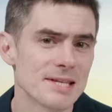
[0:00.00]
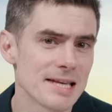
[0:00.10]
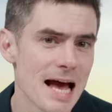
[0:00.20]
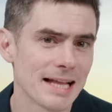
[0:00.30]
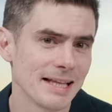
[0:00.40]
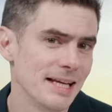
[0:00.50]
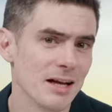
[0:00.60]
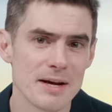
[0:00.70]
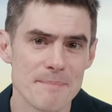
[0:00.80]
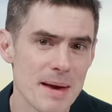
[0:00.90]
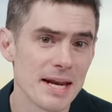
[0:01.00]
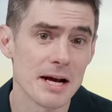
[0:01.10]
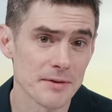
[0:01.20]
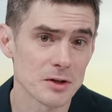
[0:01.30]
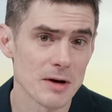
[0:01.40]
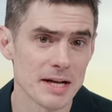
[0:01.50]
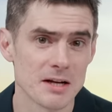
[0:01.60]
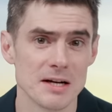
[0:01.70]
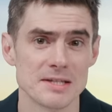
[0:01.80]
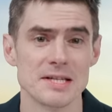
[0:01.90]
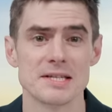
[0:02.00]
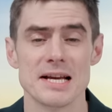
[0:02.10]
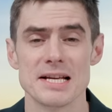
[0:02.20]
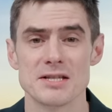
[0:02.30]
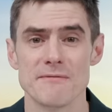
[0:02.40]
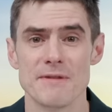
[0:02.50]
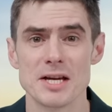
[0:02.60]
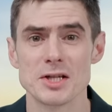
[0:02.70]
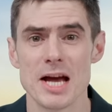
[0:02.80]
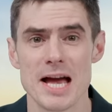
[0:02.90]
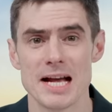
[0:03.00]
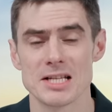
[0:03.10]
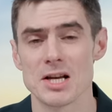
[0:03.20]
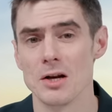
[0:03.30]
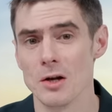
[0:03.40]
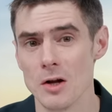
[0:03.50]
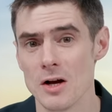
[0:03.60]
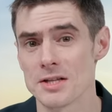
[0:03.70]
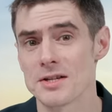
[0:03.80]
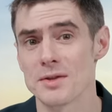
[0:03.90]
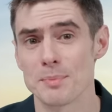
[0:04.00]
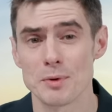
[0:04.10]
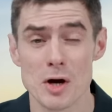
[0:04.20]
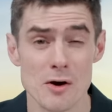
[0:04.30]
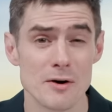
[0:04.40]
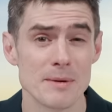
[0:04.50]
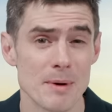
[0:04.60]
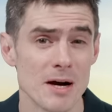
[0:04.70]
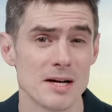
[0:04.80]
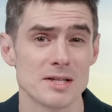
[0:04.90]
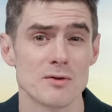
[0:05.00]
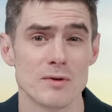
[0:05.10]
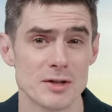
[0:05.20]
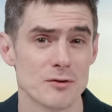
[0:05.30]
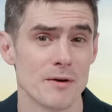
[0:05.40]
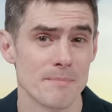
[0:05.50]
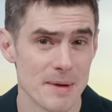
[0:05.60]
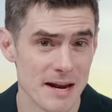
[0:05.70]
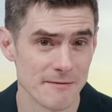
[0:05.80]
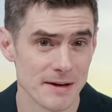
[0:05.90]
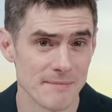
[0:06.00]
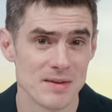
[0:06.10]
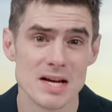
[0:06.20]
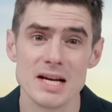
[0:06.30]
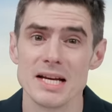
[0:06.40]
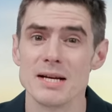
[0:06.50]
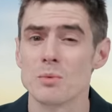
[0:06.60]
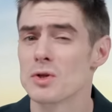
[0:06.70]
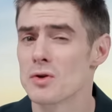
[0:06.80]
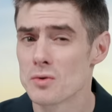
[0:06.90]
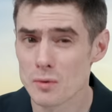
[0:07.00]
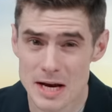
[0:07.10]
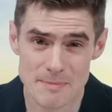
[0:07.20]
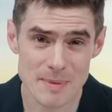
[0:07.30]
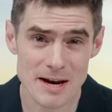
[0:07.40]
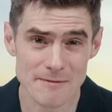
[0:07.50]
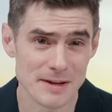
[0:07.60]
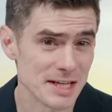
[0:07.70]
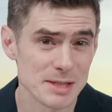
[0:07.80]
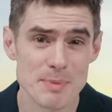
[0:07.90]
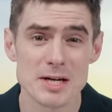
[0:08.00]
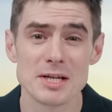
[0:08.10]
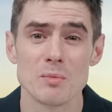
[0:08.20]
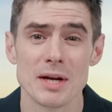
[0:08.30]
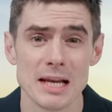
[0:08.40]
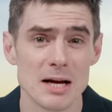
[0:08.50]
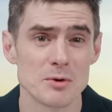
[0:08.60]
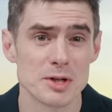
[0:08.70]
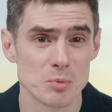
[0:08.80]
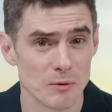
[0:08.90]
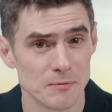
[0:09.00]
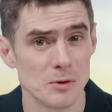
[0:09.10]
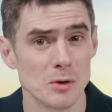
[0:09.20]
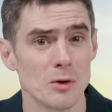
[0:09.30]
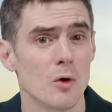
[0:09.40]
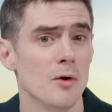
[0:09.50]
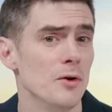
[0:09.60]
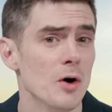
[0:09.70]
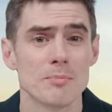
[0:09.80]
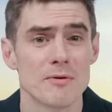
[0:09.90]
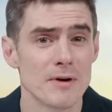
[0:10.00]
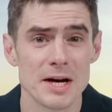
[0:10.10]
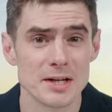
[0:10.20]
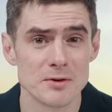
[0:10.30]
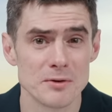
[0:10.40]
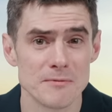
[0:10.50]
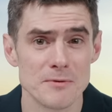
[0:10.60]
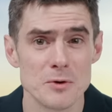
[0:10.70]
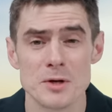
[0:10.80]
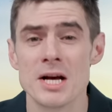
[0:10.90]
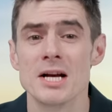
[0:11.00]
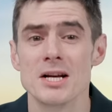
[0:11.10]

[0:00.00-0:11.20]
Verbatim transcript: But sadly, like many other credit cards these days, the Venture X lost the Priority Pass restaurant benefit. It was a great benefit, especially when lounges were full or not providing good food.